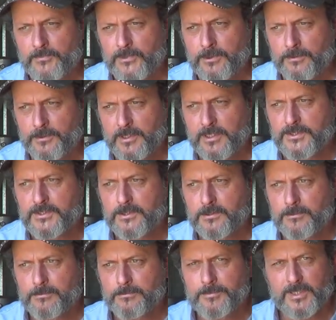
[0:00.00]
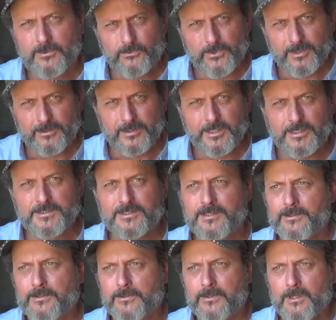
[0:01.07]
you need to be willing
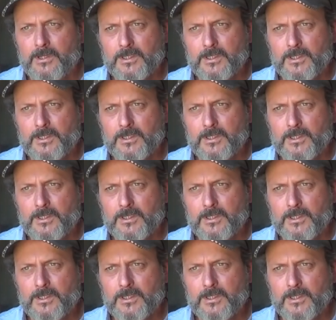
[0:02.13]
to